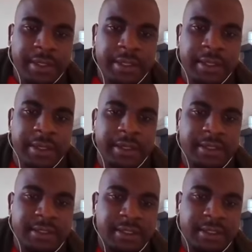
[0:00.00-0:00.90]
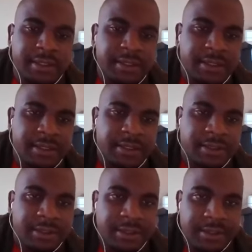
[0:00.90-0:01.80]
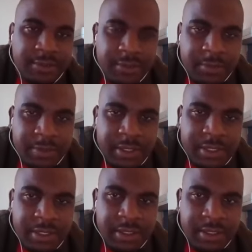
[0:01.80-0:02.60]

Yes, yes, yes. Uh, okay,